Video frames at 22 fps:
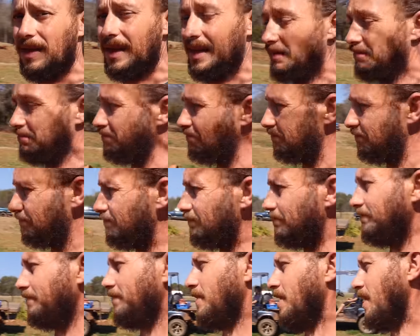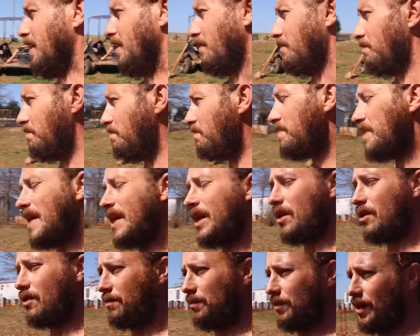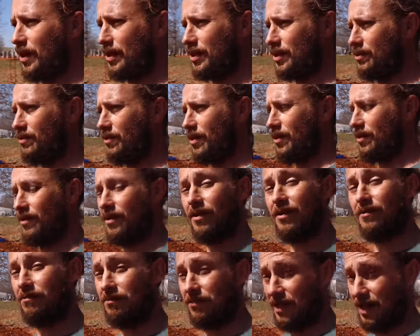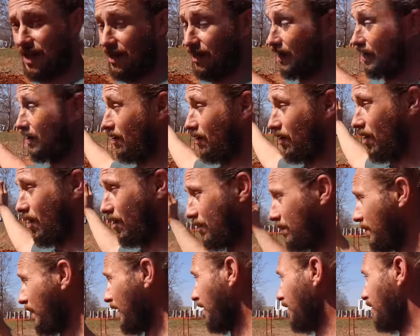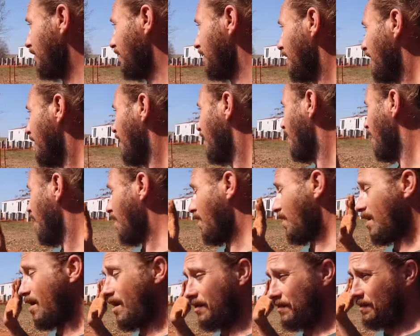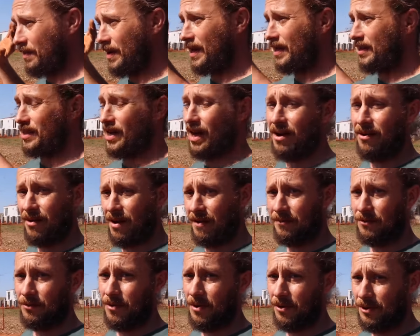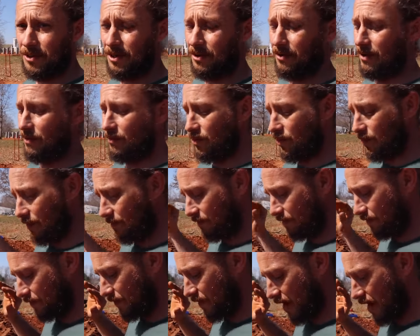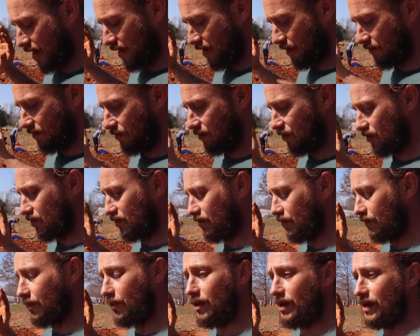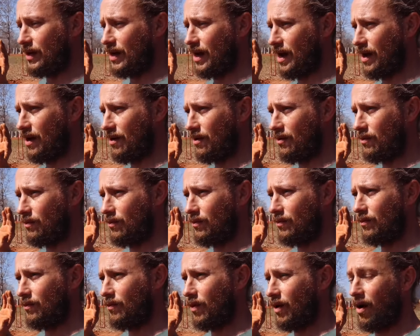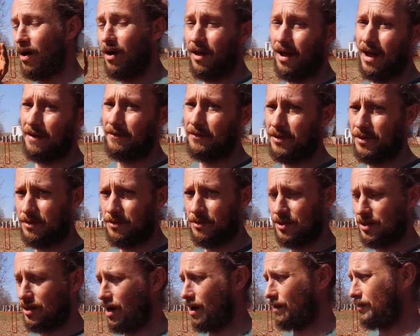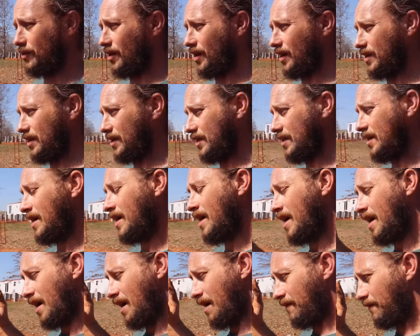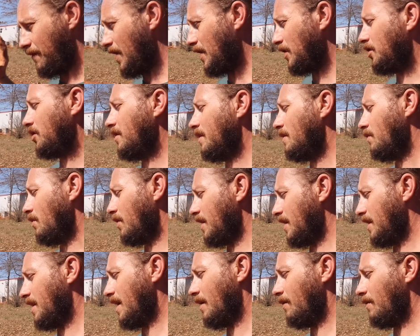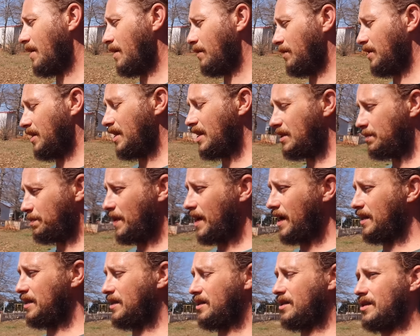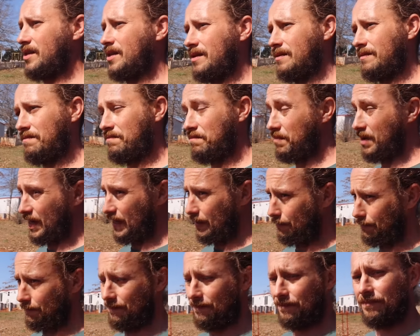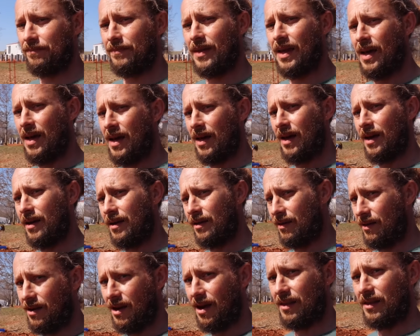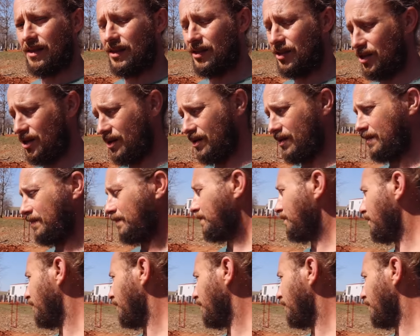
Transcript: like, you know, be in a good place to where they're kind of like our garden beds. Our garden beds, I don't have to rototill anymore. Uh, they're just to a point now where all I have to do is top dress. Eventually, we'll get that way with these beds, but not this year.